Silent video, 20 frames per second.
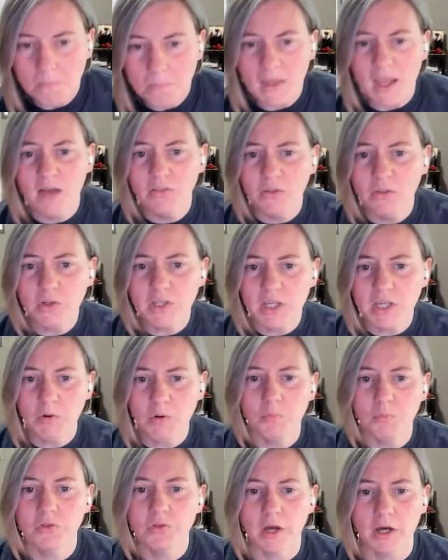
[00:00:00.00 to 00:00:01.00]
And then we came up
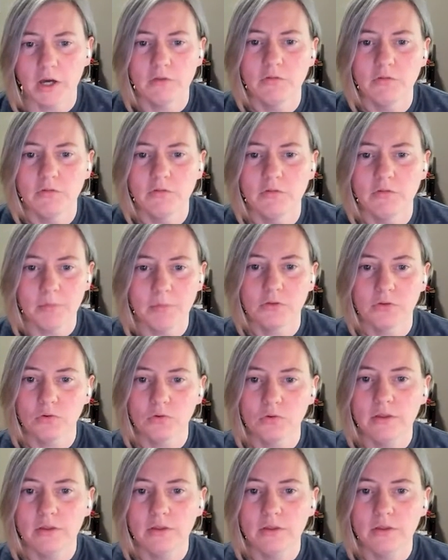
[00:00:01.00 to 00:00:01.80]
with kind of a top three.